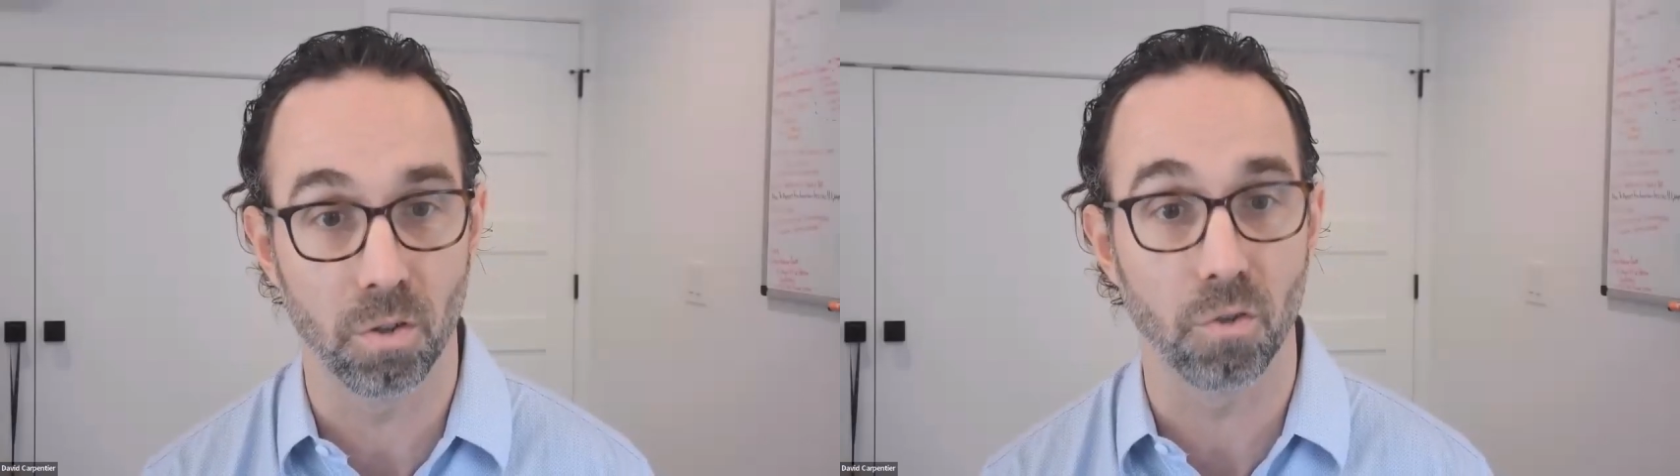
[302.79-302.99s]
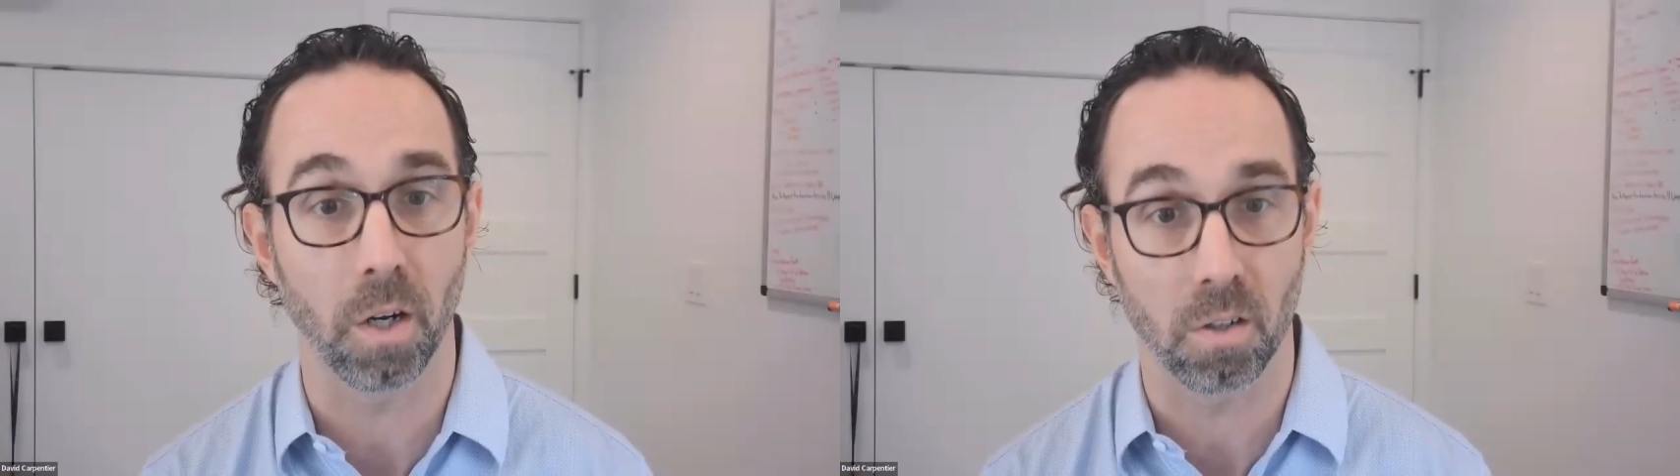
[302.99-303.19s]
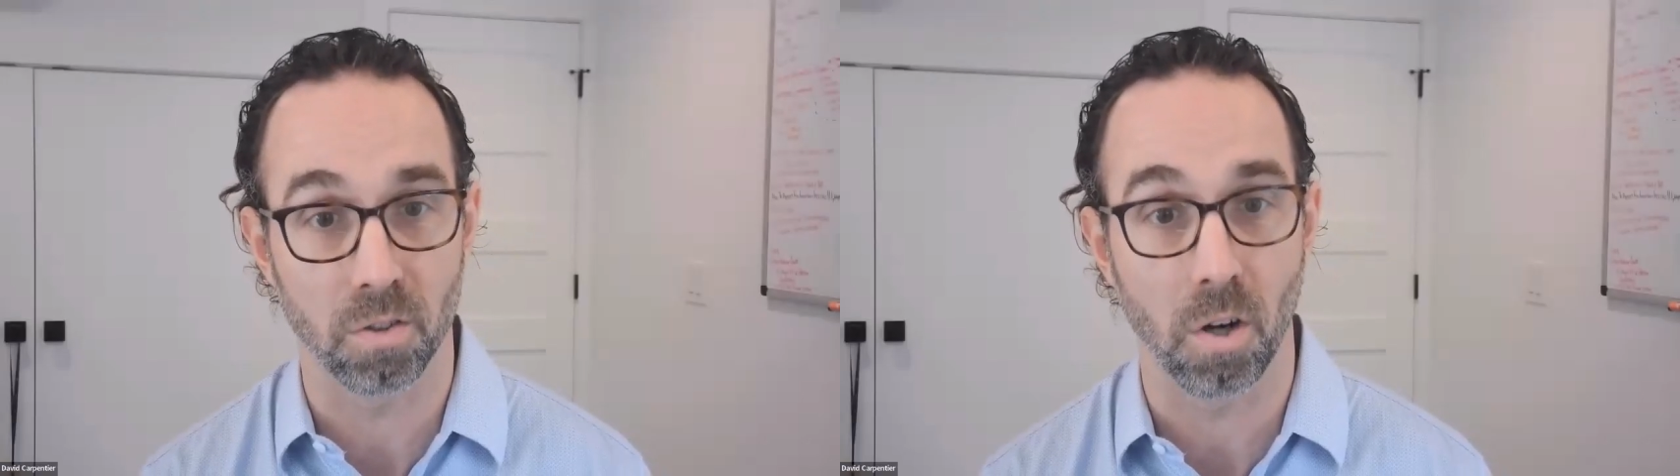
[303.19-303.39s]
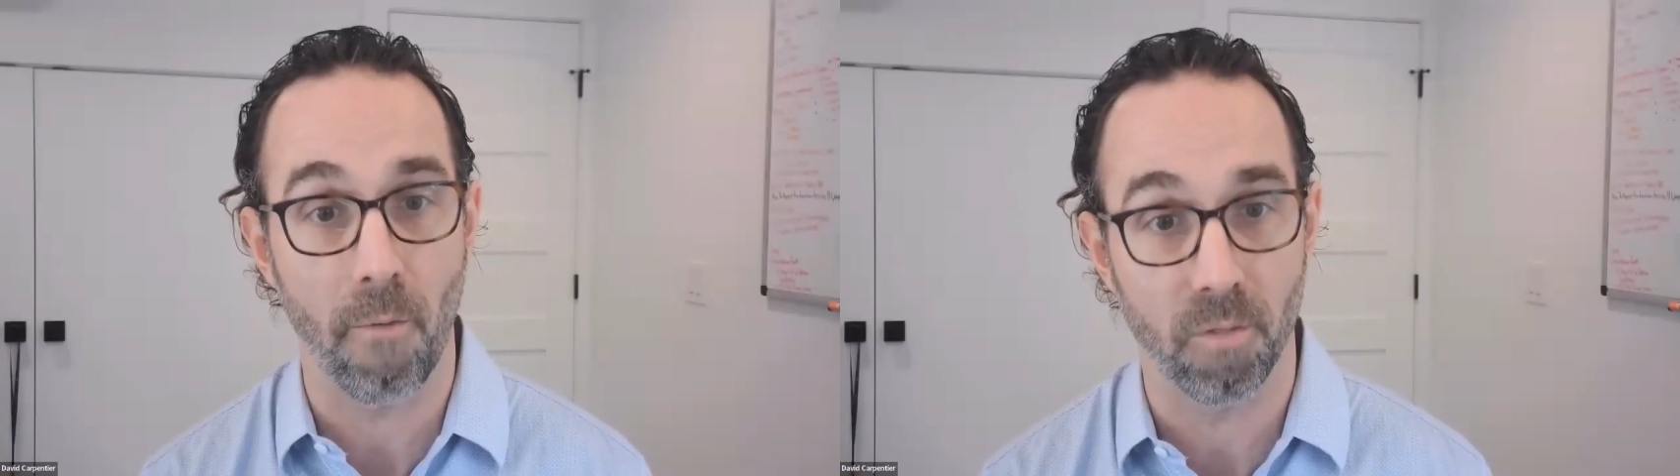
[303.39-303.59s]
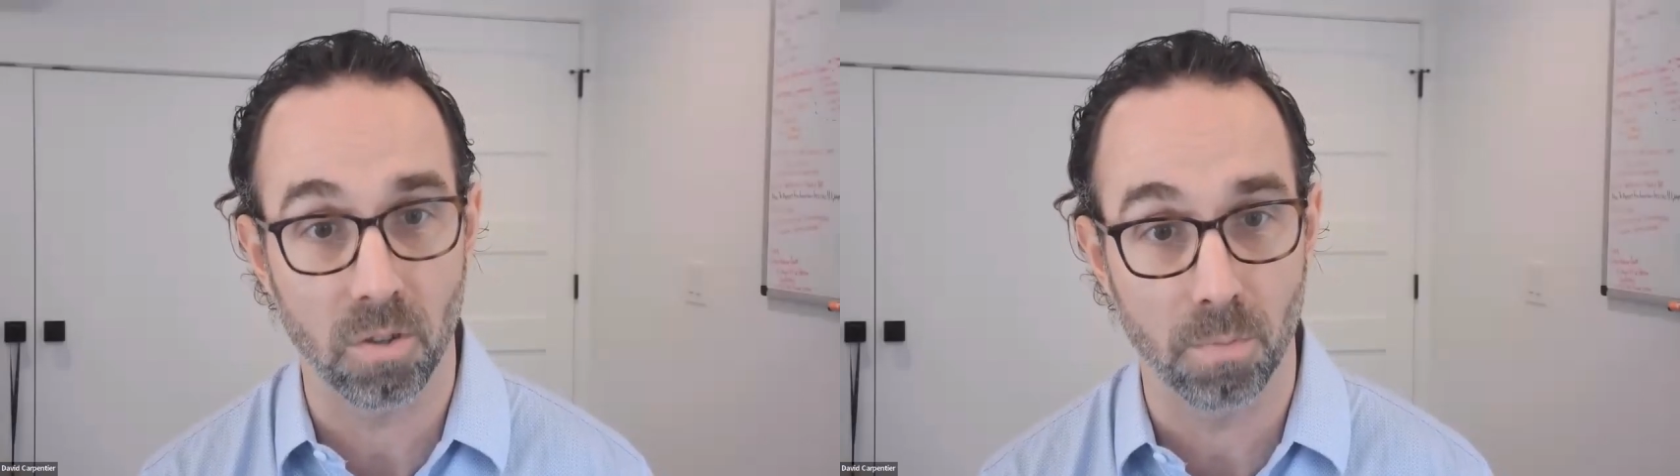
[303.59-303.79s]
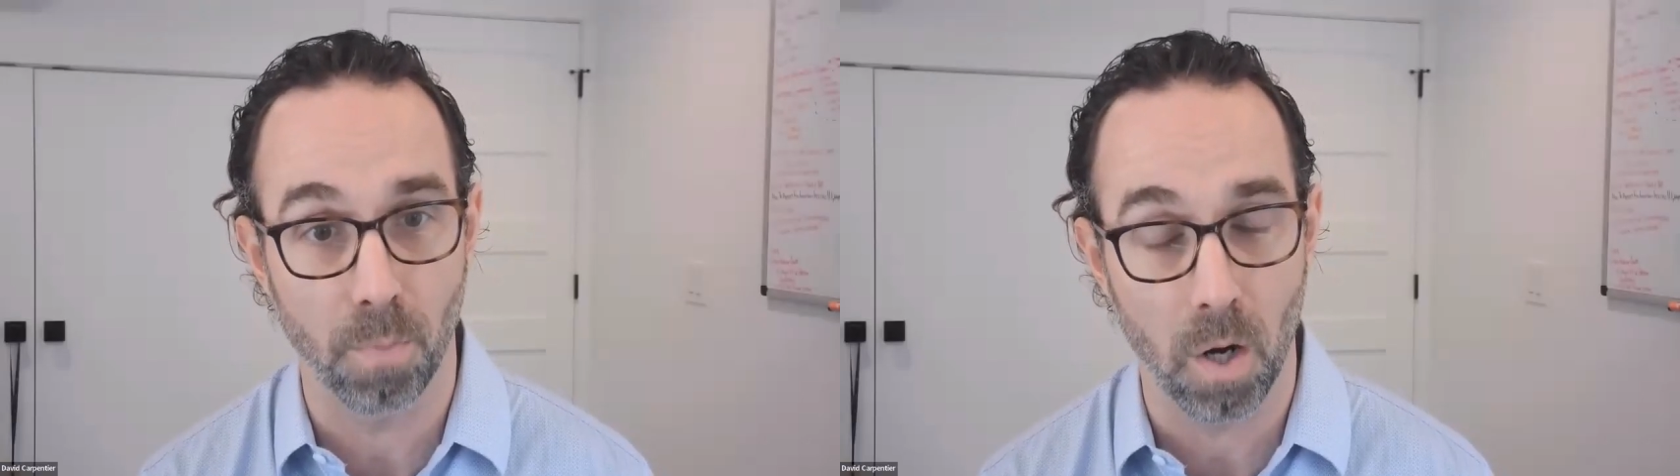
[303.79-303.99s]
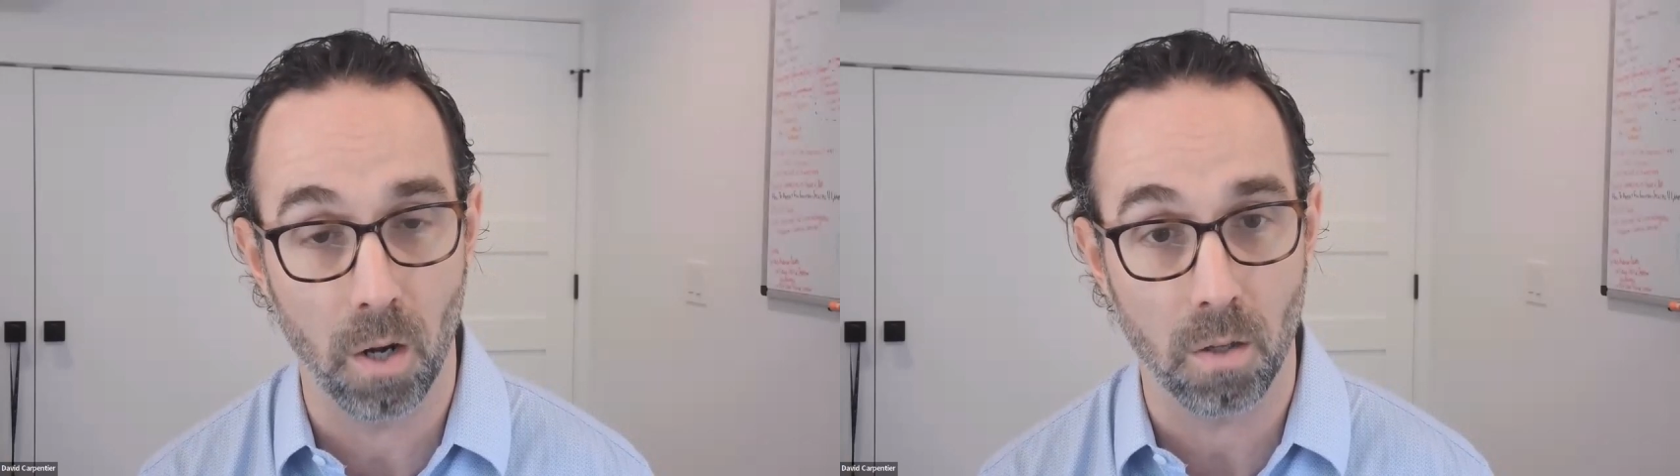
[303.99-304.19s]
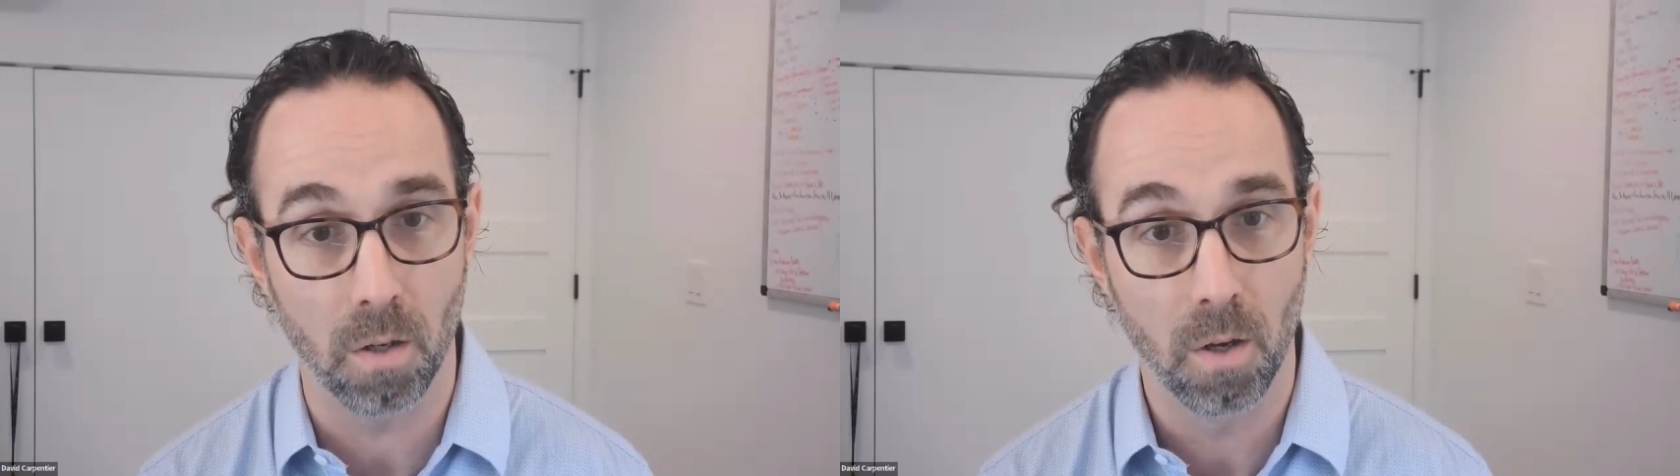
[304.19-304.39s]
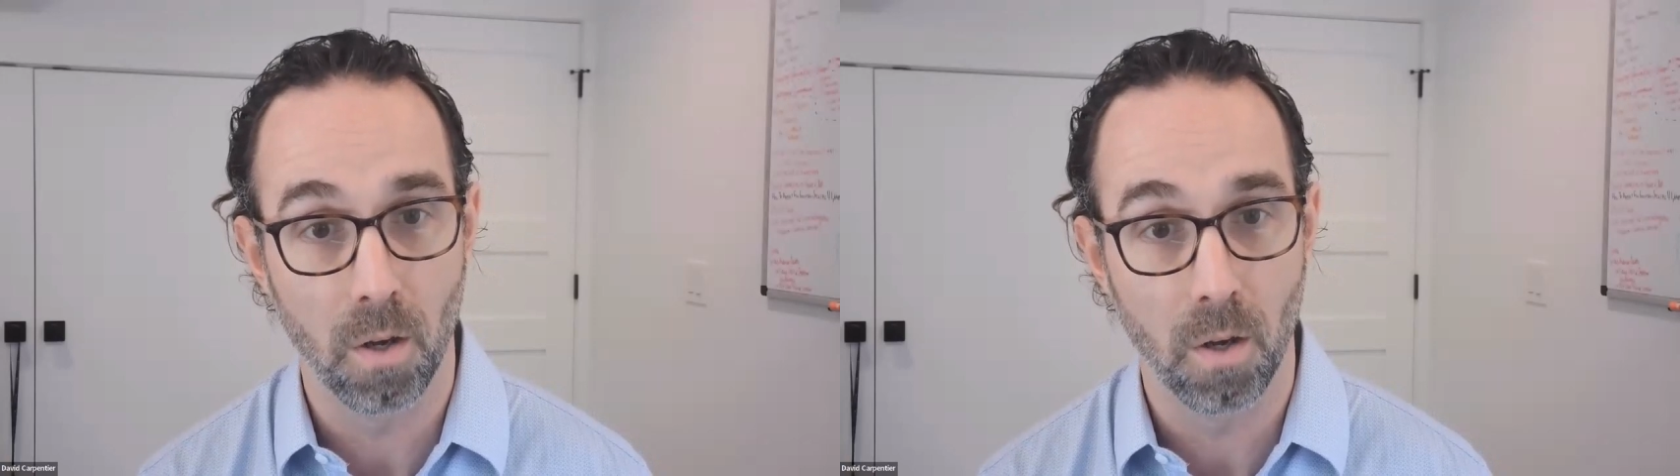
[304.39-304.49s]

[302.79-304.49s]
directors and officers product.